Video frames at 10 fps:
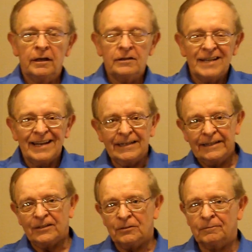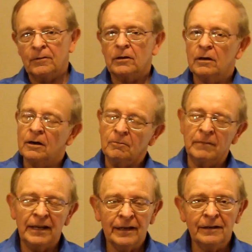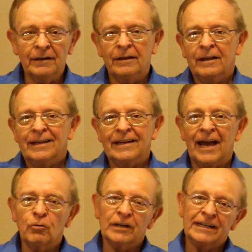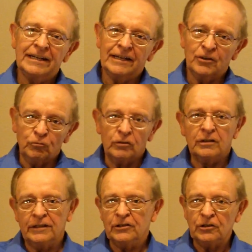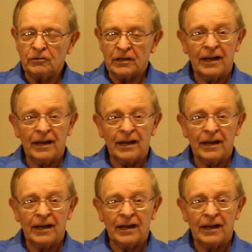Is that legal? Oh man, now we're getting into real issues.